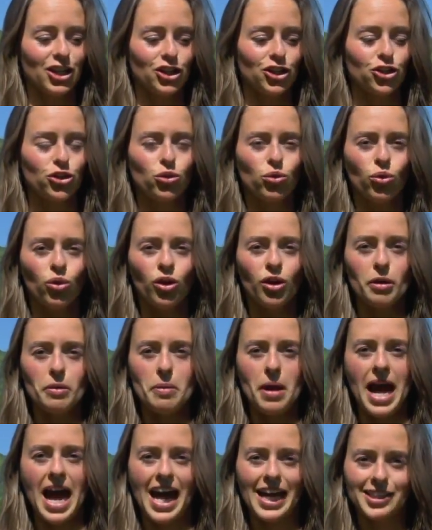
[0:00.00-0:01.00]
your
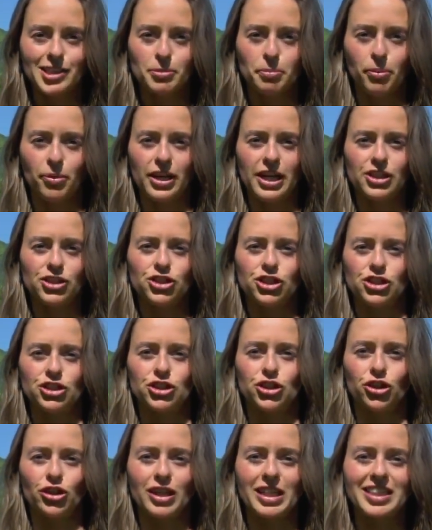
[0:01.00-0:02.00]

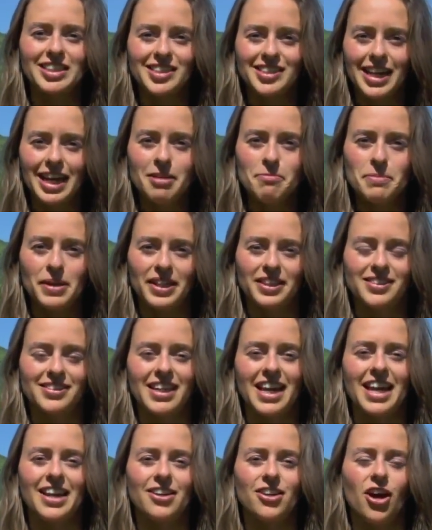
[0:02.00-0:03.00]
aspirations, your
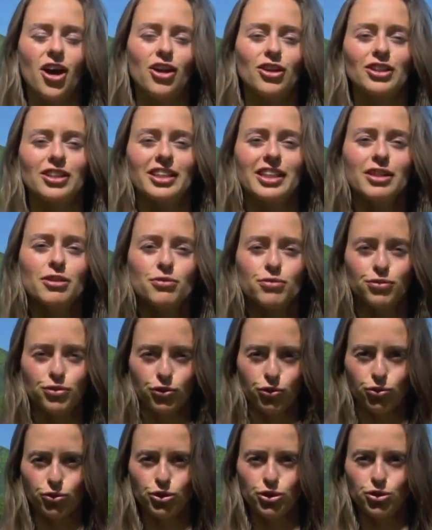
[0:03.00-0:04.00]
excitements, and not live
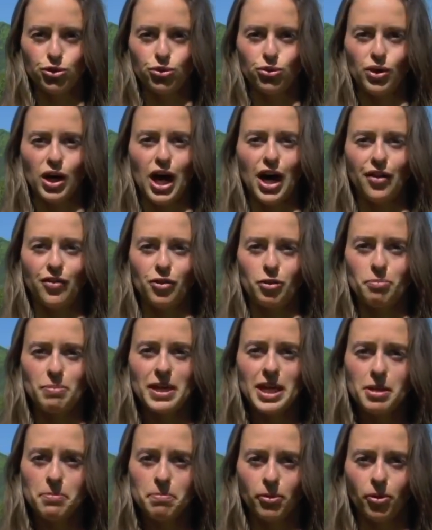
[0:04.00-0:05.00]
through other
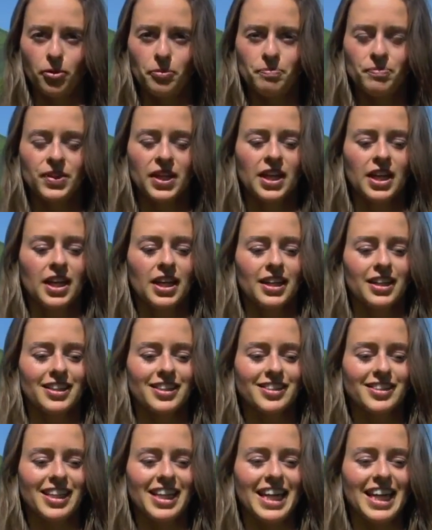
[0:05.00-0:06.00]
people.
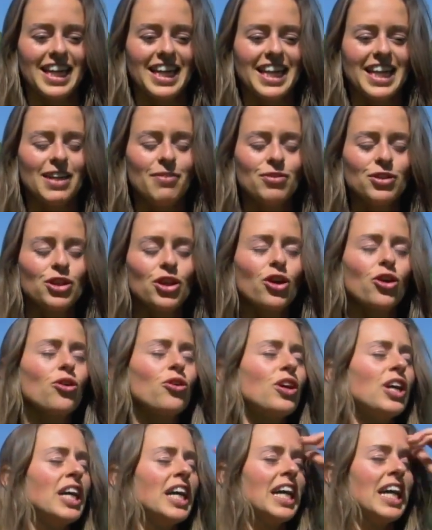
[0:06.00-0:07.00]
Because even
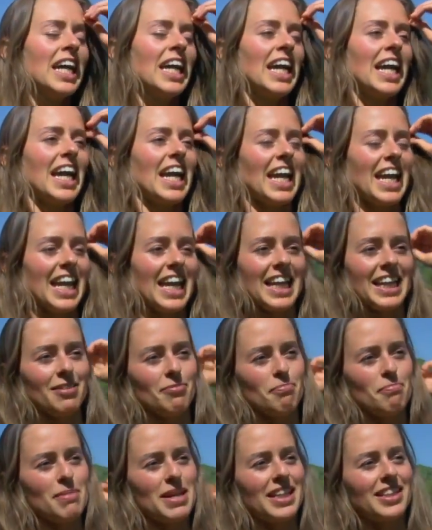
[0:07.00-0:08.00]
though
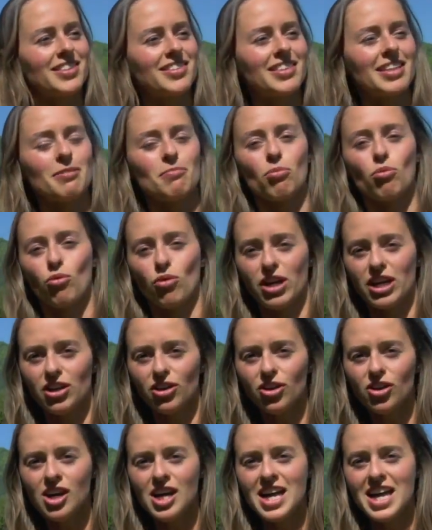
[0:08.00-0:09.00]
it may seem real,